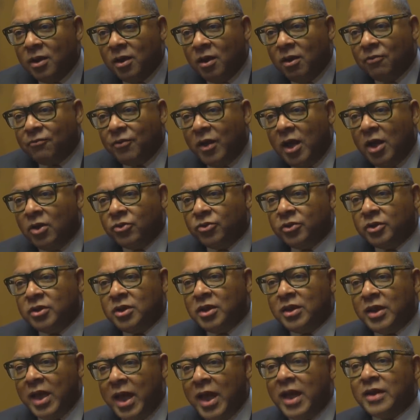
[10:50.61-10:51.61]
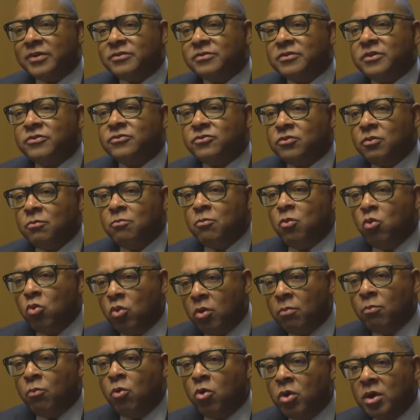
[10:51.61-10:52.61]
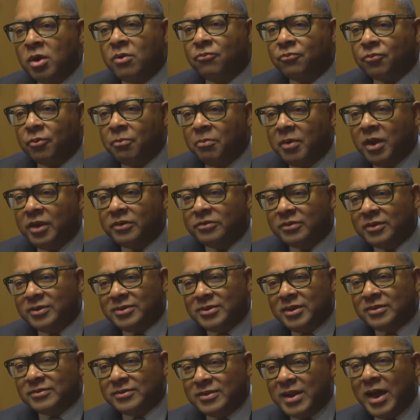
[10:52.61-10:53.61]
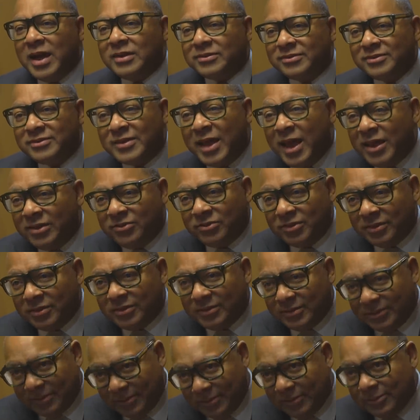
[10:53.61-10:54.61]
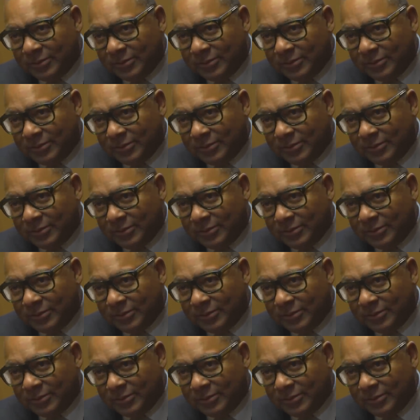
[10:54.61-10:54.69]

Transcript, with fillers: of how to get access to more and more information that's not sanctioned.